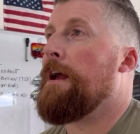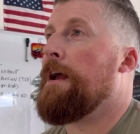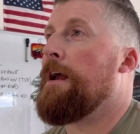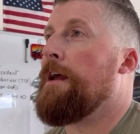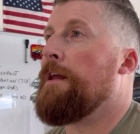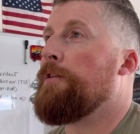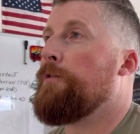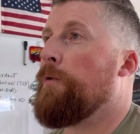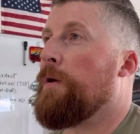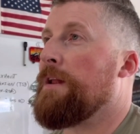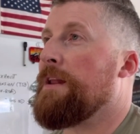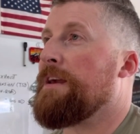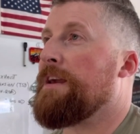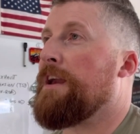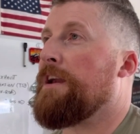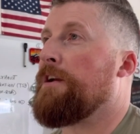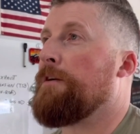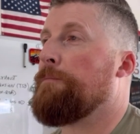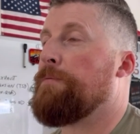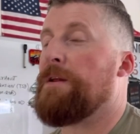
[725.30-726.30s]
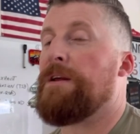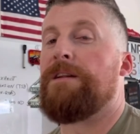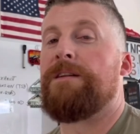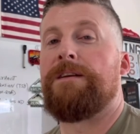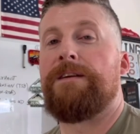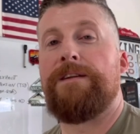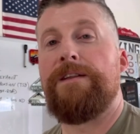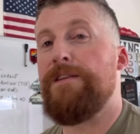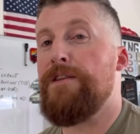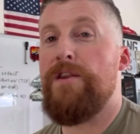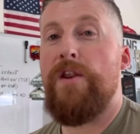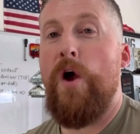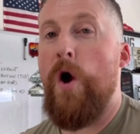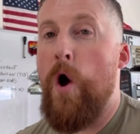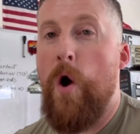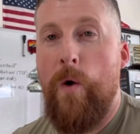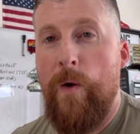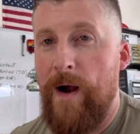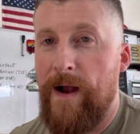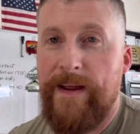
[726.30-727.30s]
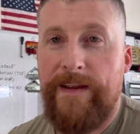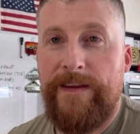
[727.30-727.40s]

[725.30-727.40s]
Do I like it completely? No, I